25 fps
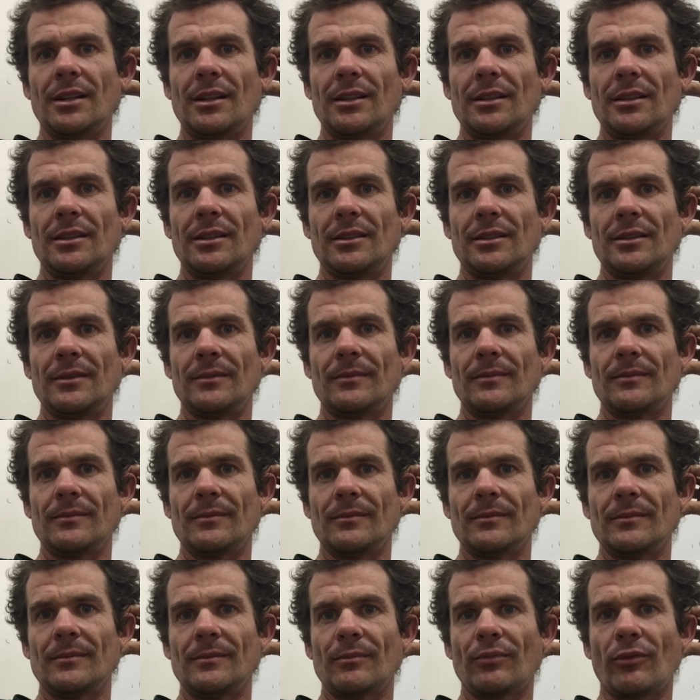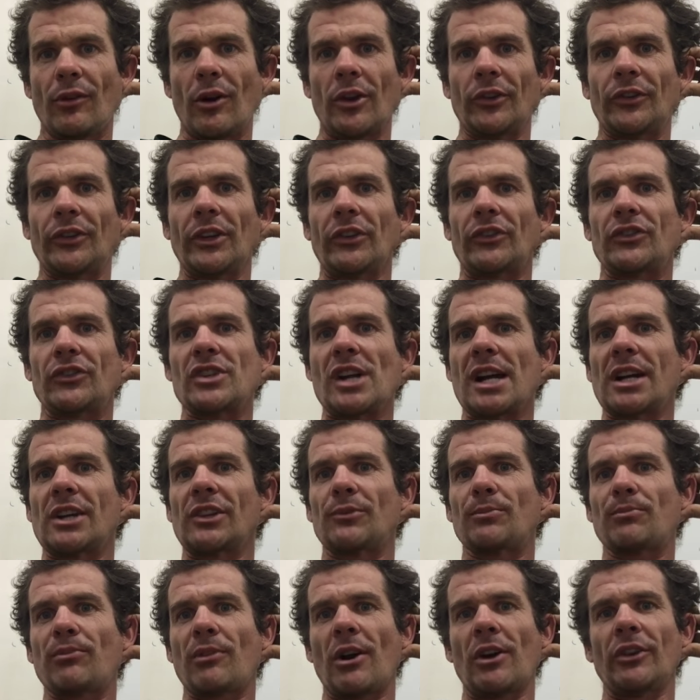You know, processed junk
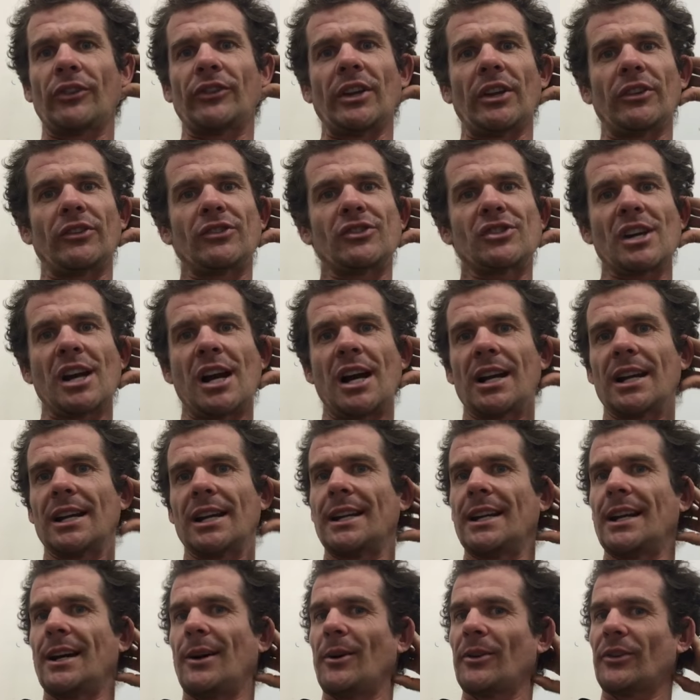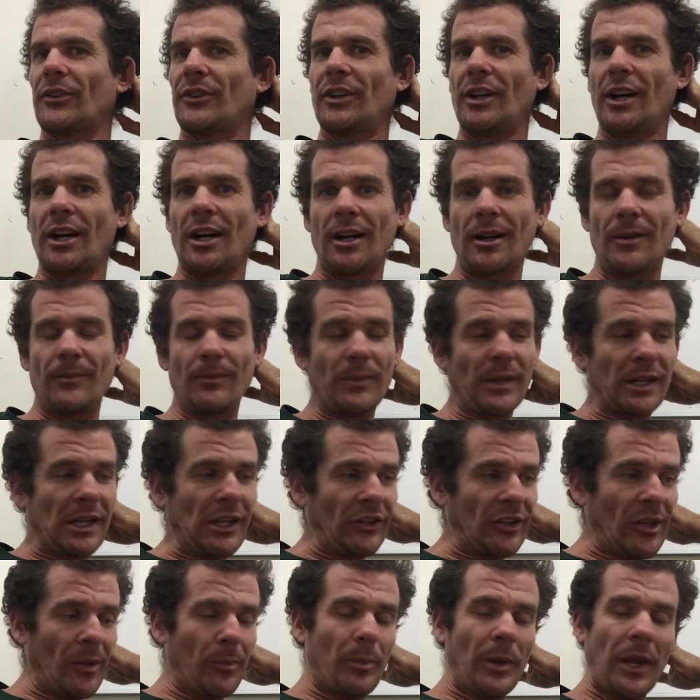is processed junk. No, it's not,
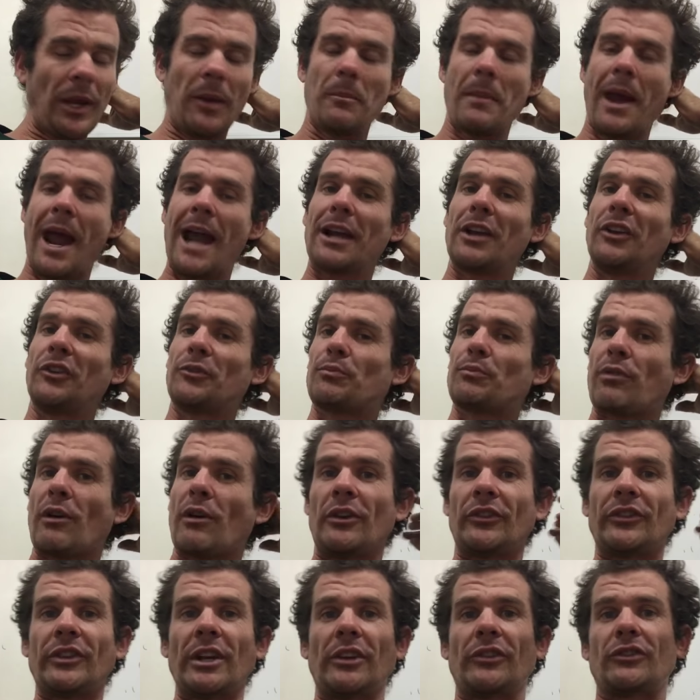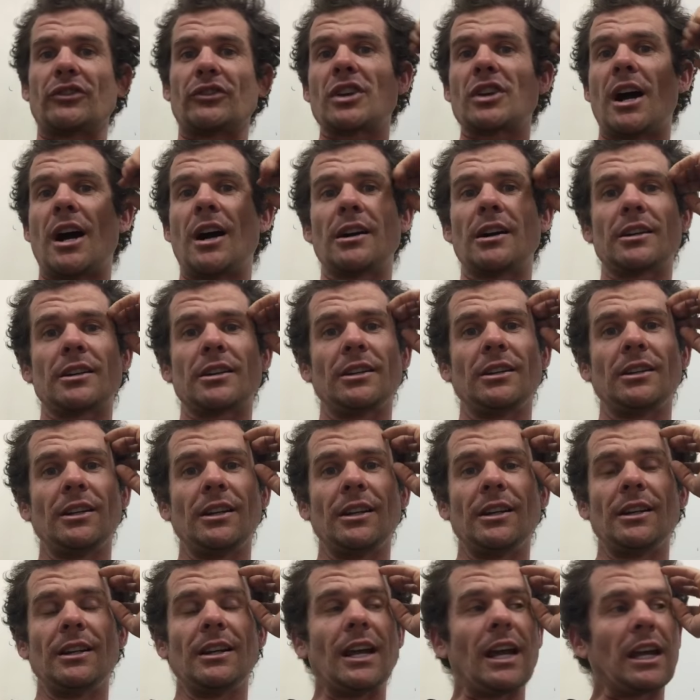because a Big Mac is processed junk.
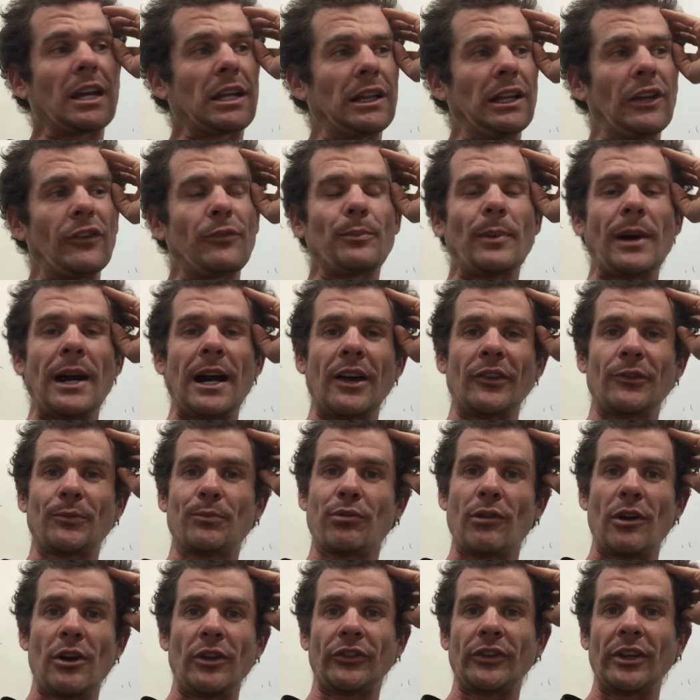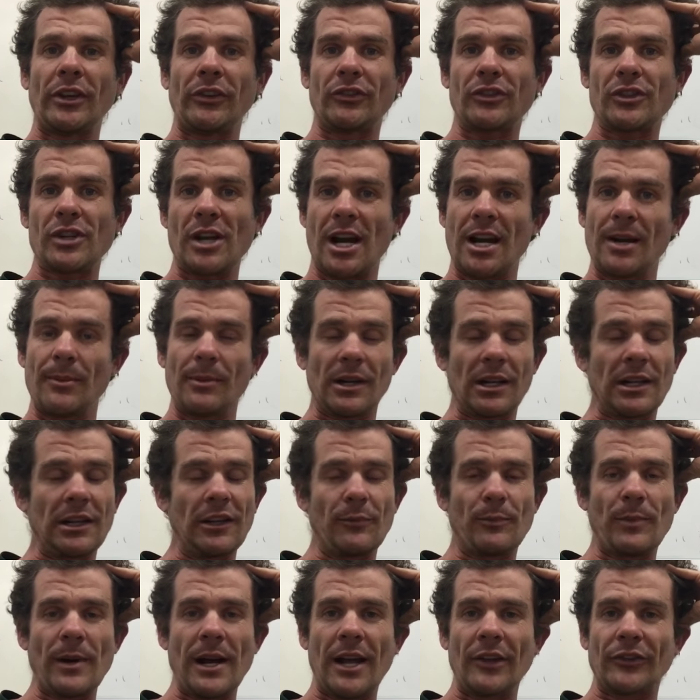A Cliff Bar is processed junk, but a
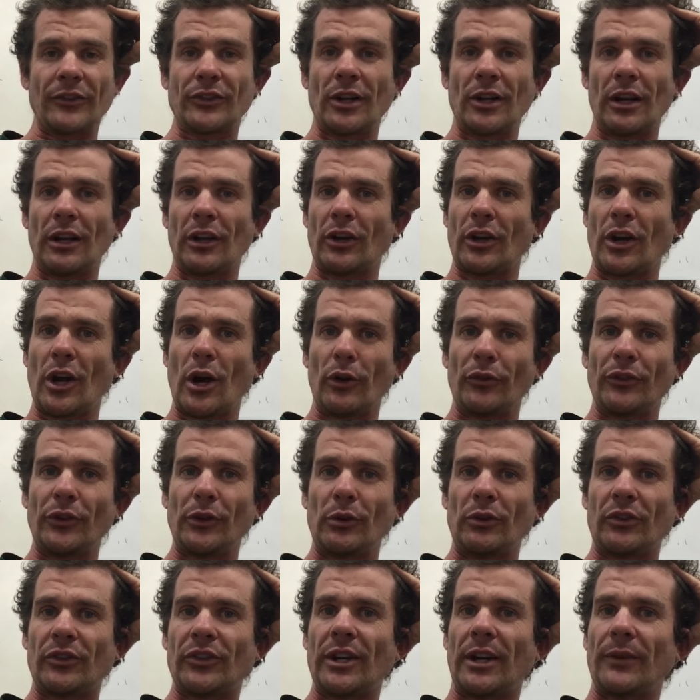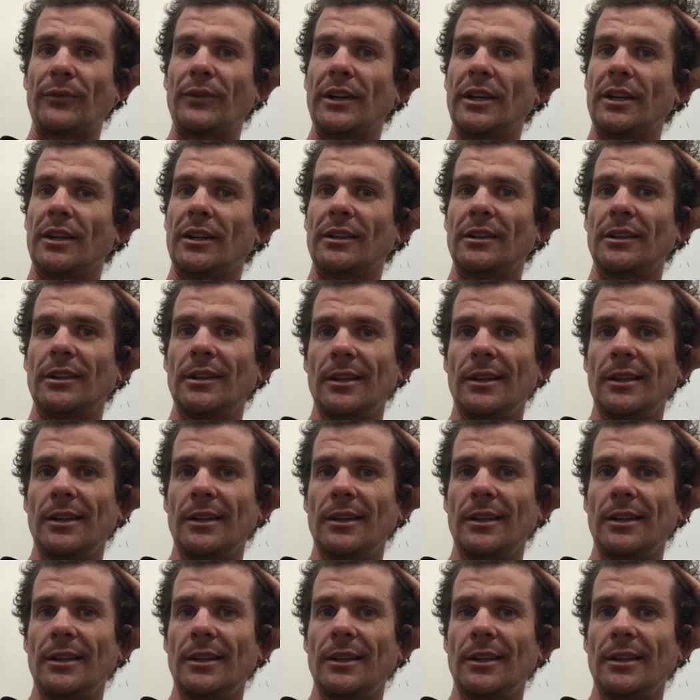Cliff Bar's got a lot of healthy, good stuff in it.